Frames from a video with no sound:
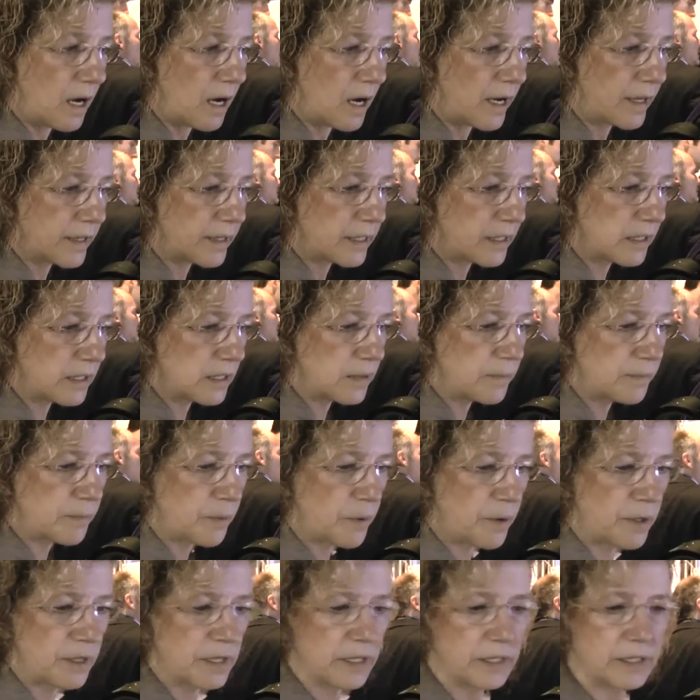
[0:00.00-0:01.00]
I can
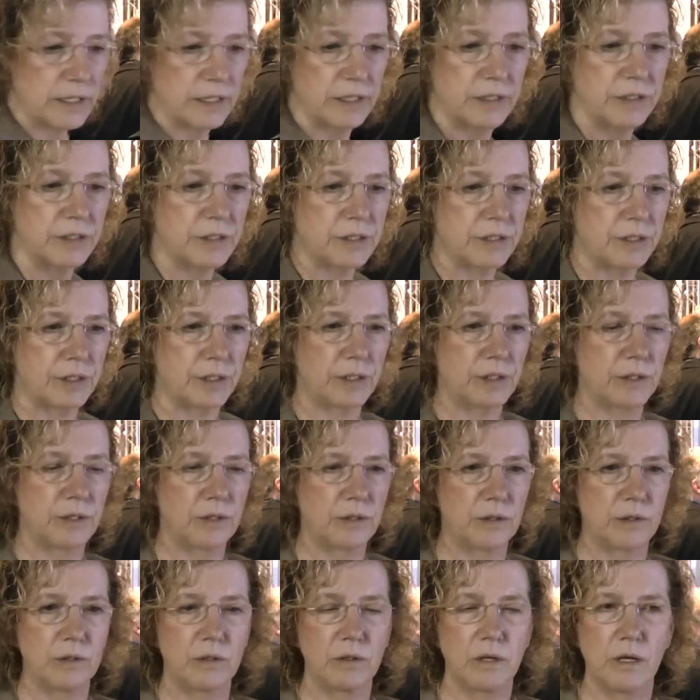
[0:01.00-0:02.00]
import it
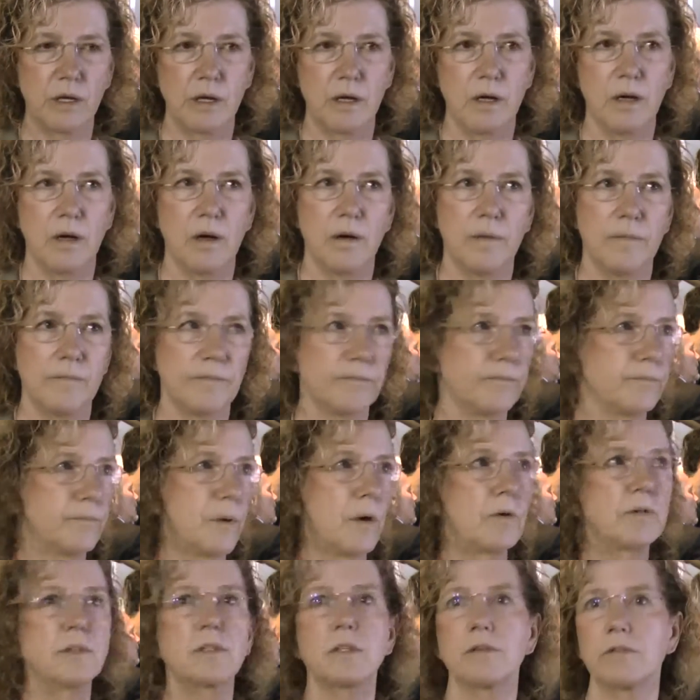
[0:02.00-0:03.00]
into
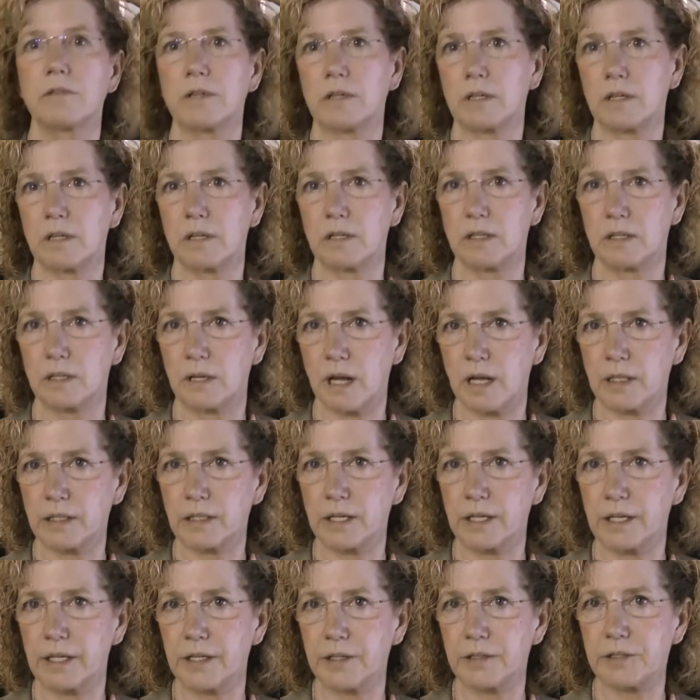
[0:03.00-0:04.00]
most of the
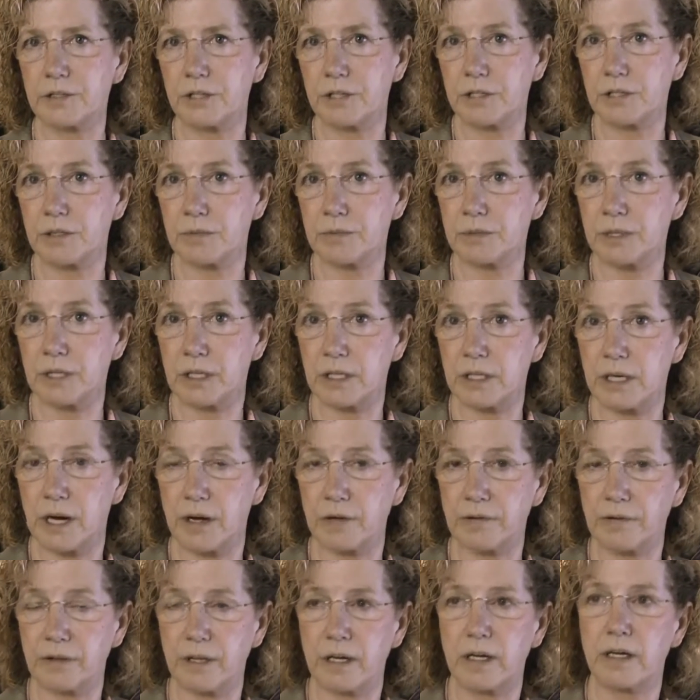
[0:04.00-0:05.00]
nonlinear systems that are
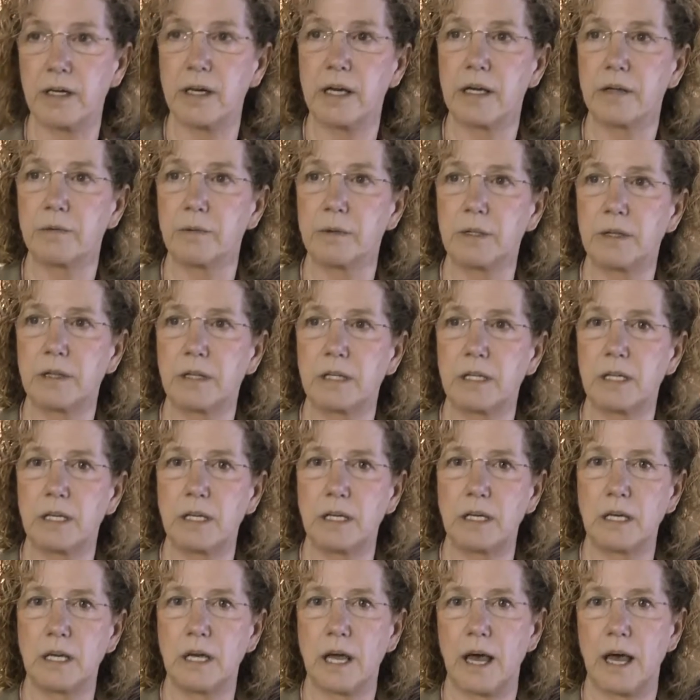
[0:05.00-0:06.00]
out there, and with the